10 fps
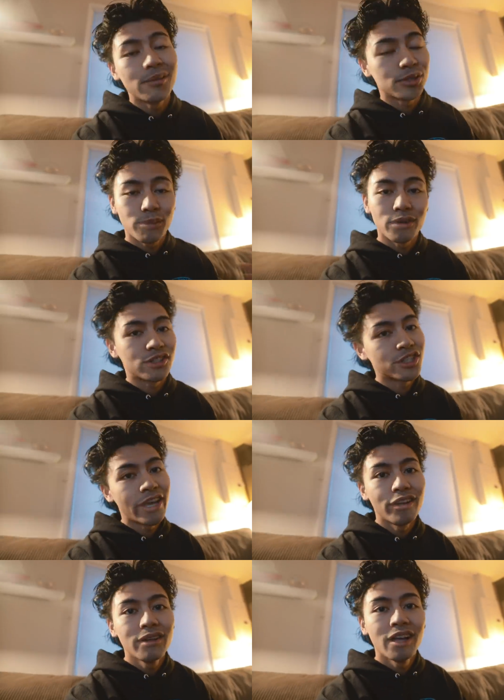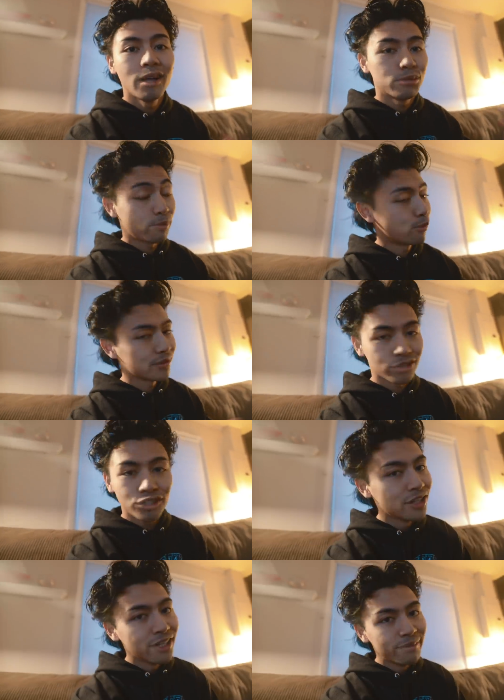helps support the channel, helps support the
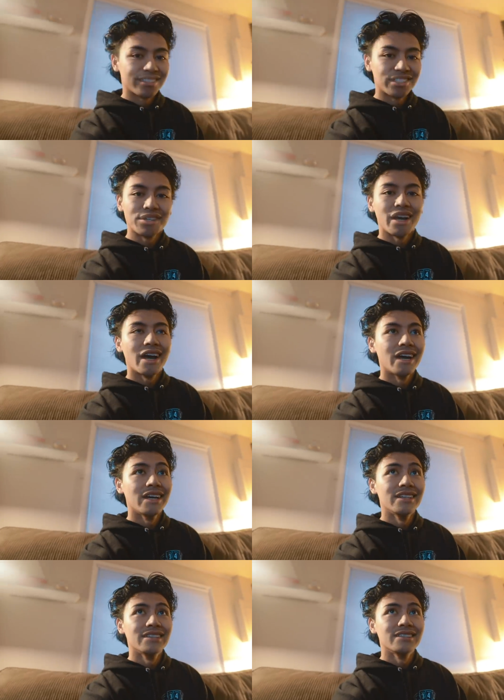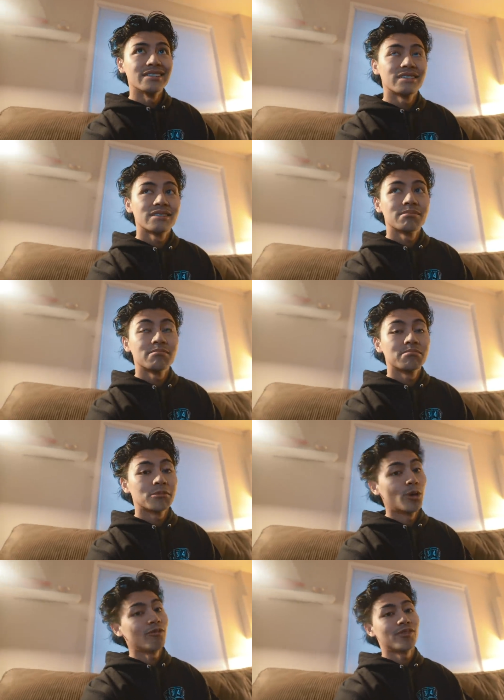dream. I'll see you guys
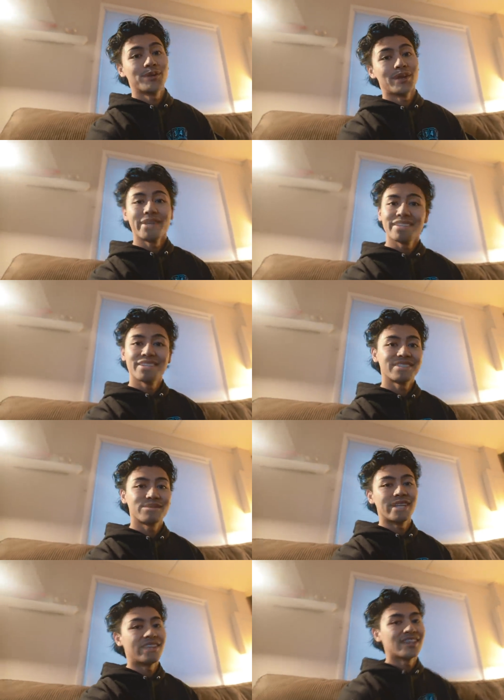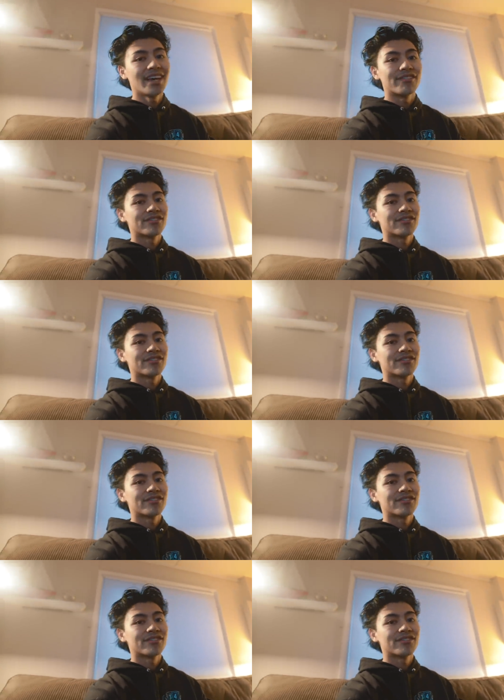hopefully when I make this day in the life.